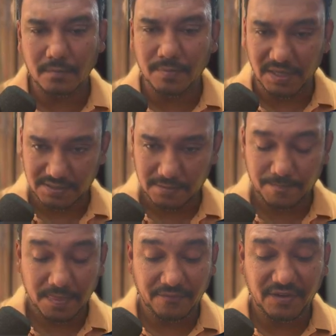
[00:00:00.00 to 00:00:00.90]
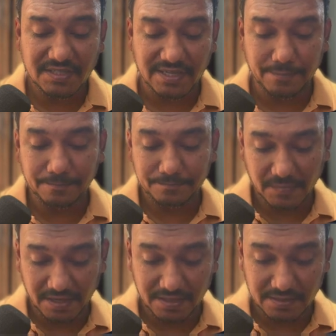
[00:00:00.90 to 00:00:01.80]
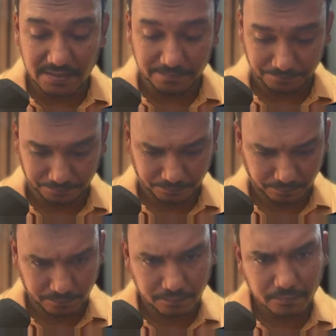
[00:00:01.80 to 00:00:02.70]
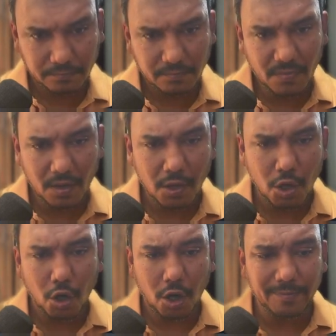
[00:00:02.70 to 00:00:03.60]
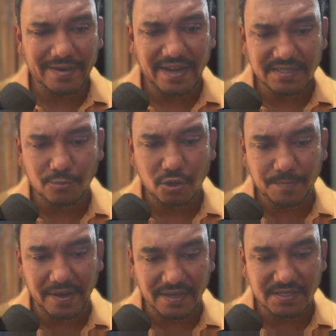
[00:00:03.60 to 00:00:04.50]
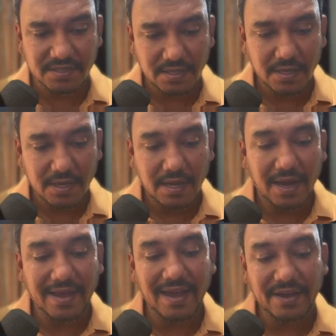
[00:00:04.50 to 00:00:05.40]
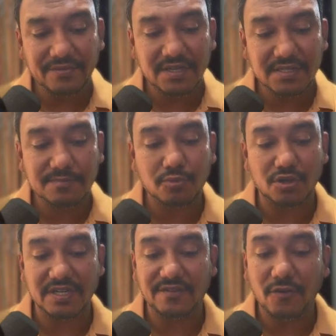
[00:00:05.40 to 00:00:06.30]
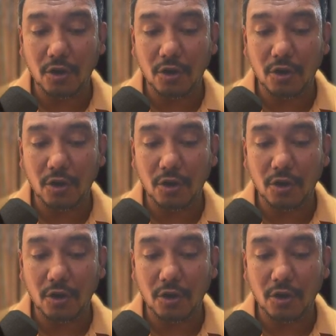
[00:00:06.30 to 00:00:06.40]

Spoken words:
But the first step is, on my dashboard page, I have this project